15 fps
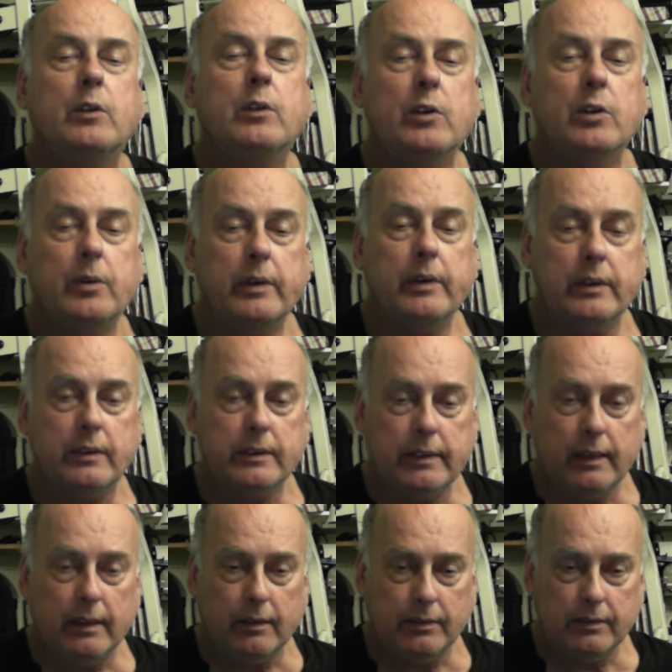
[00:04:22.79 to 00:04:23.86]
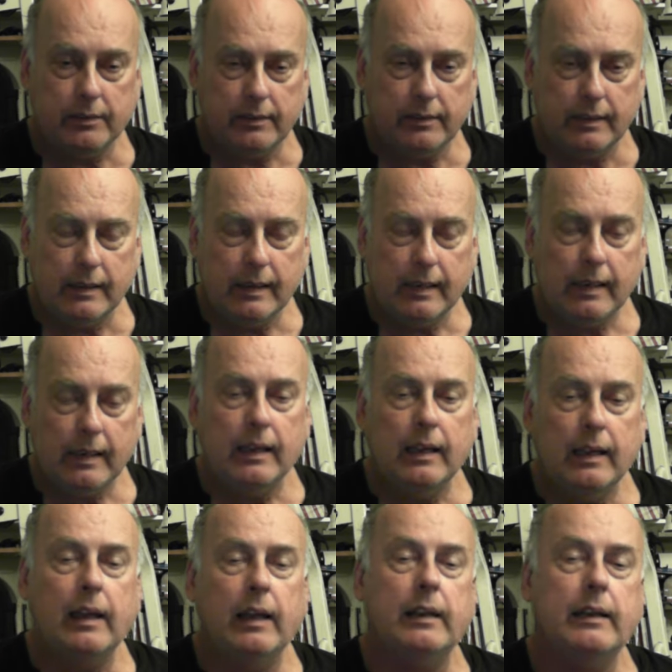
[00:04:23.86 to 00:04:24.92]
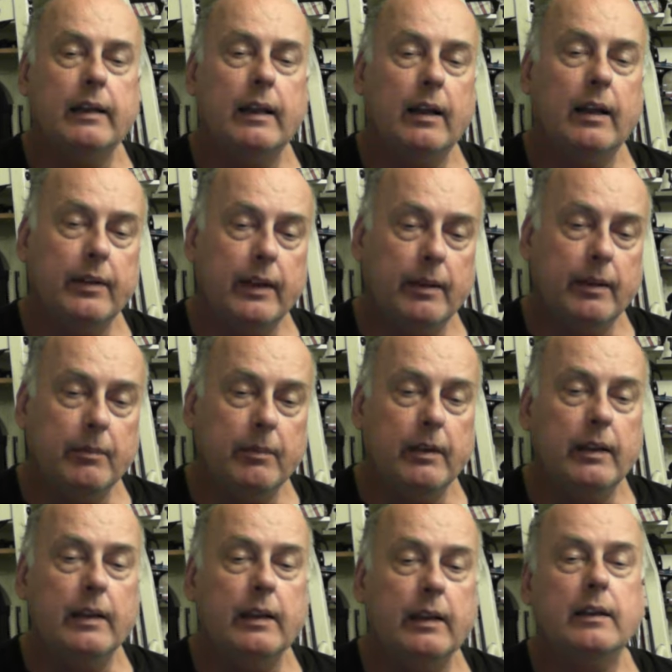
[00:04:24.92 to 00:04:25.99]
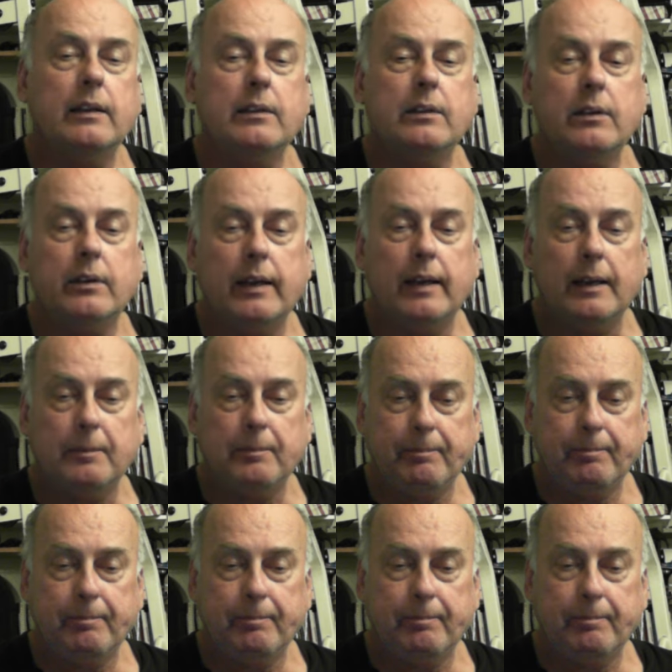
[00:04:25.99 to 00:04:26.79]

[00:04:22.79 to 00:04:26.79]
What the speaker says: do it yourself and tell them it's okay.